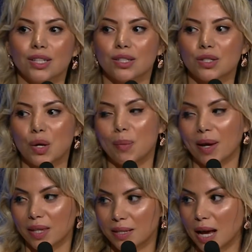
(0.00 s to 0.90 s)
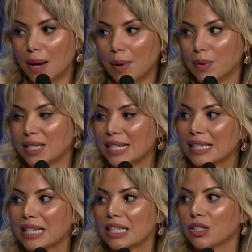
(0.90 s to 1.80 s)
So by the time I was
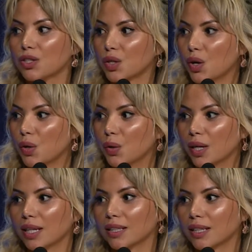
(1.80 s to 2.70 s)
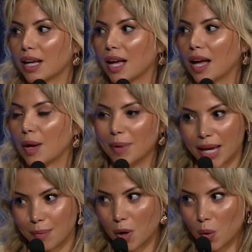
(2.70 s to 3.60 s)
16 years old, I
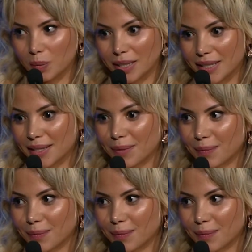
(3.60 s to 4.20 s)
became homeless.